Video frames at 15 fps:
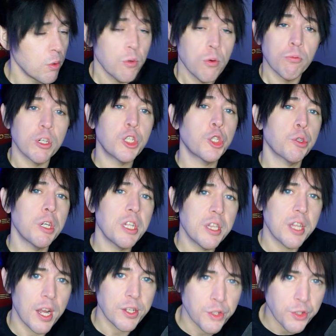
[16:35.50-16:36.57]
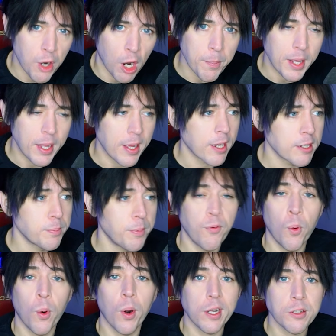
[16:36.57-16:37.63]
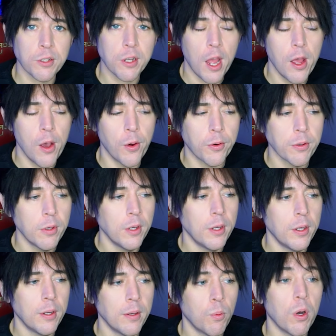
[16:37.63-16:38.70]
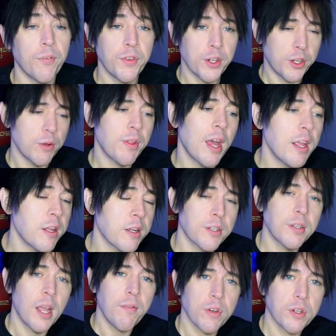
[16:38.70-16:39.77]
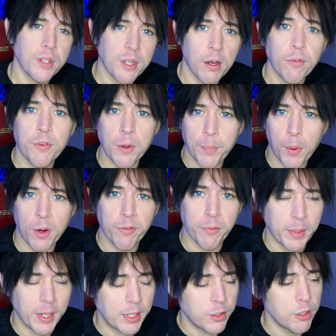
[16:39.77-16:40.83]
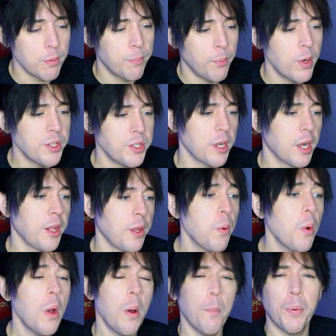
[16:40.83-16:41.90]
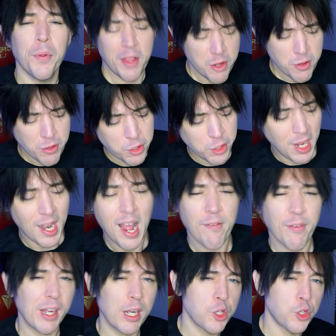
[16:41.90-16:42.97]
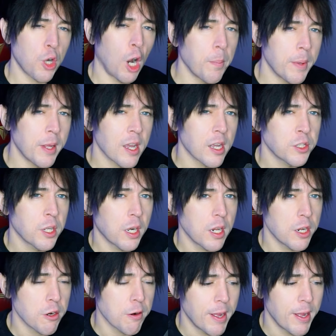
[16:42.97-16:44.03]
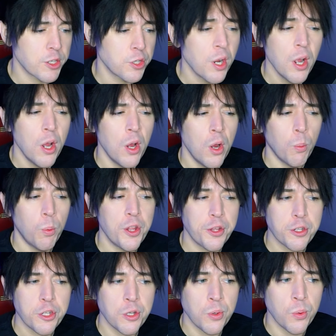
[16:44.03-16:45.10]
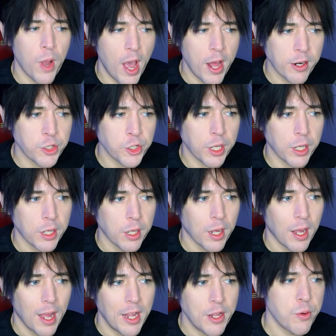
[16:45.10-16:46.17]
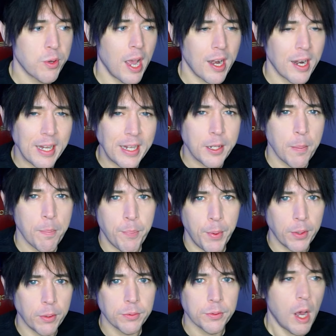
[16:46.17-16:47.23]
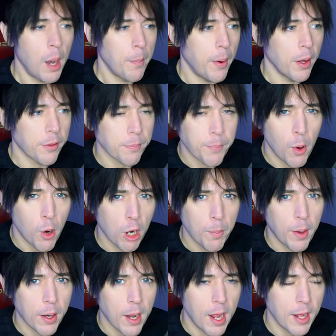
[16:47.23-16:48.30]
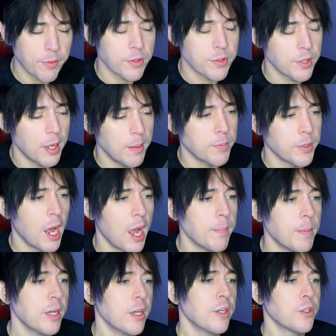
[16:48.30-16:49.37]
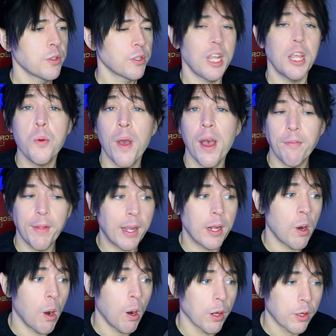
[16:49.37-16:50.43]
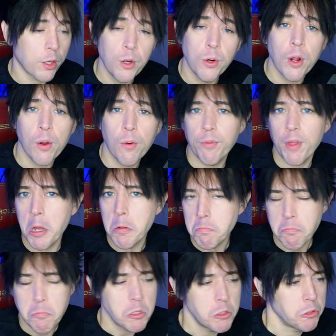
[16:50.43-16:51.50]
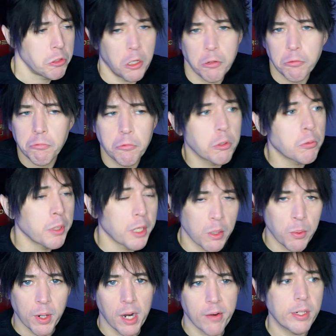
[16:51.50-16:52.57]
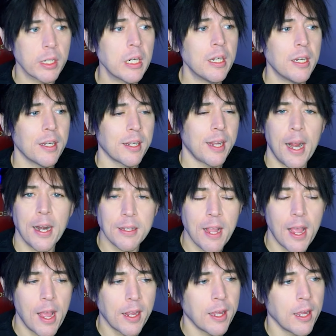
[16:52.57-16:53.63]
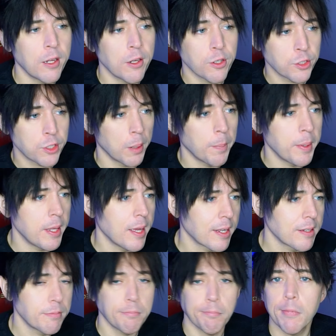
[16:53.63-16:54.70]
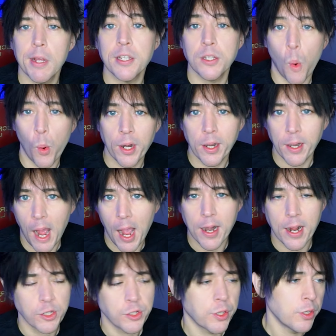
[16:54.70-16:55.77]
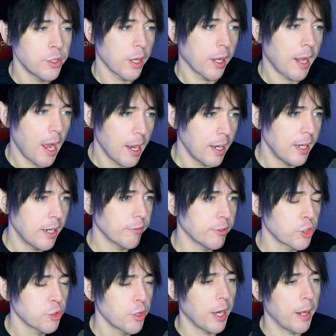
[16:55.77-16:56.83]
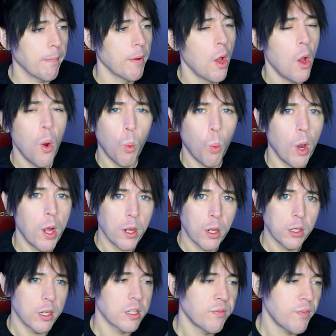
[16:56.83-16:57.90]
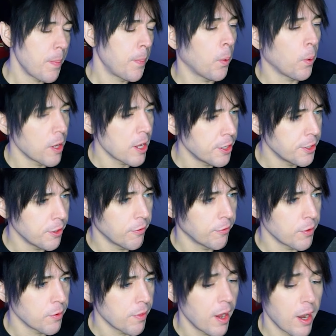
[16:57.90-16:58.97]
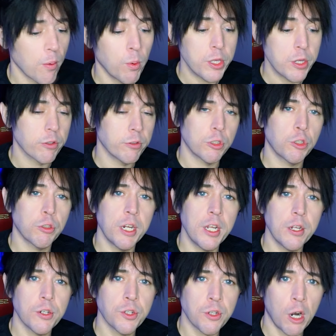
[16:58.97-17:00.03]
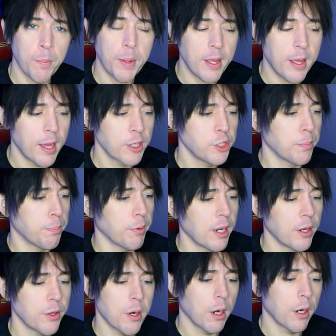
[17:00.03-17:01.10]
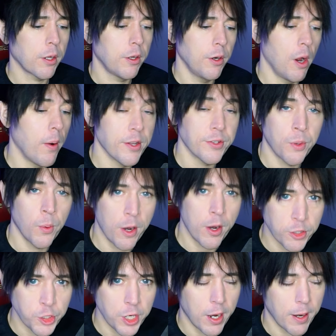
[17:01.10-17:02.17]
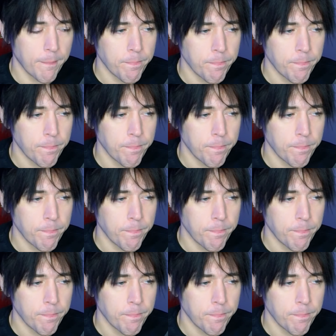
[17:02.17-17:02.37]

retreat that Starmie EX before it gets KO'd. Well, if you do that, you save yourself, your opponent from getting 2 points on you, but then you just kind of have like a Starmie EX sitting on your bench with 2 energy. And you kind of need to build up other Pokemon at the same time. So say you have like an Articuno that it's turn 3 or whatever, can't attack yet, your Starmie EX is going to die next turn and you kind of need to retreat it. What does Vaporeon do for you there? Well, you retreat your Starmie EX, you bring out your Articuno, it has no energy on it.